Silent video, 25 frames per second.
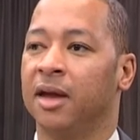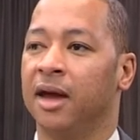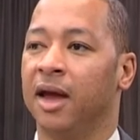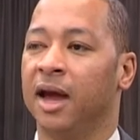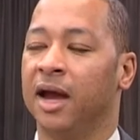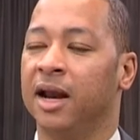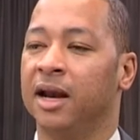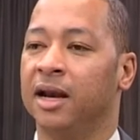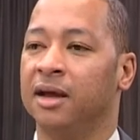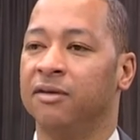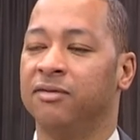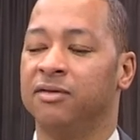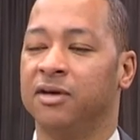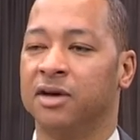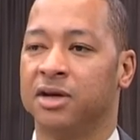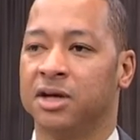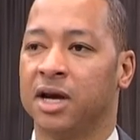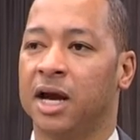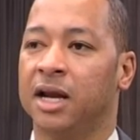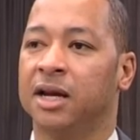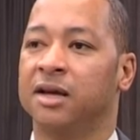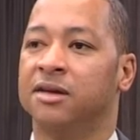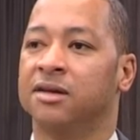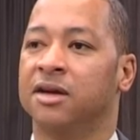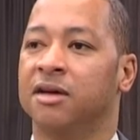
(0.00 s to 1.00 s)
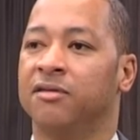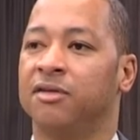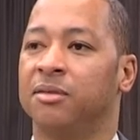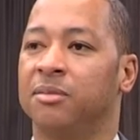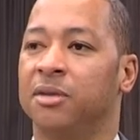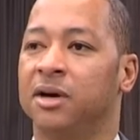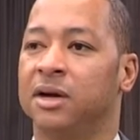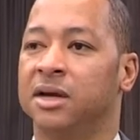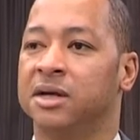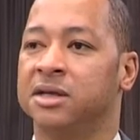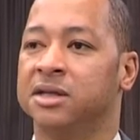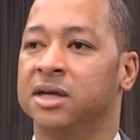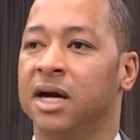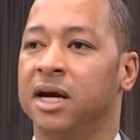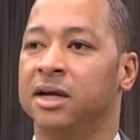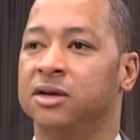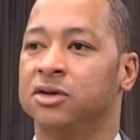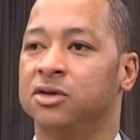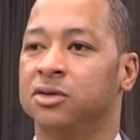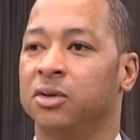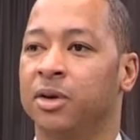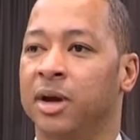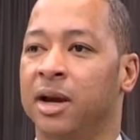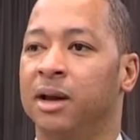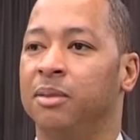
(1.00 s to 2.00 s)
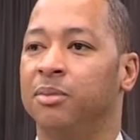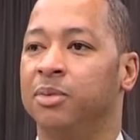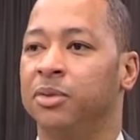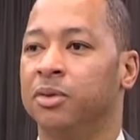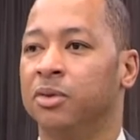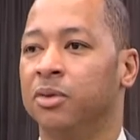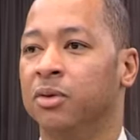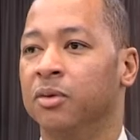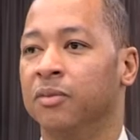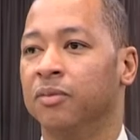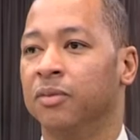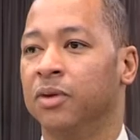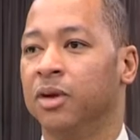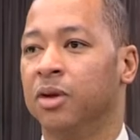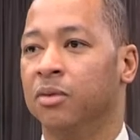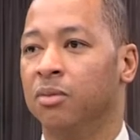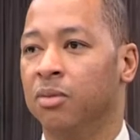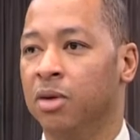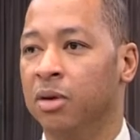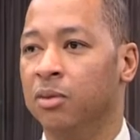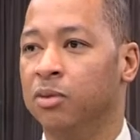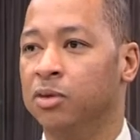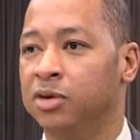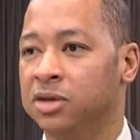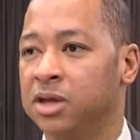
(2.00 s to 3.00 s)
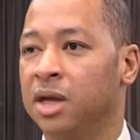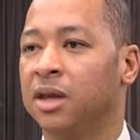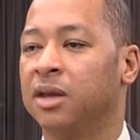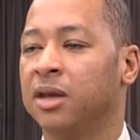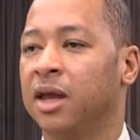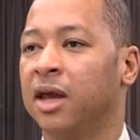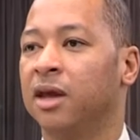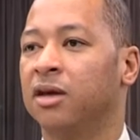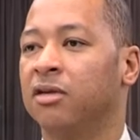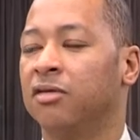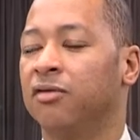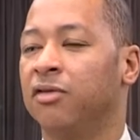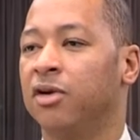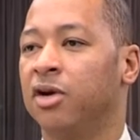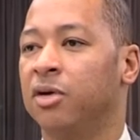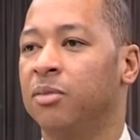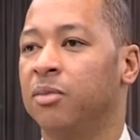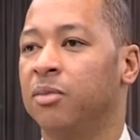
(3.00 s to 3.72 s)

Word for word: And if the Chinese government decides to help you, we would say thank you very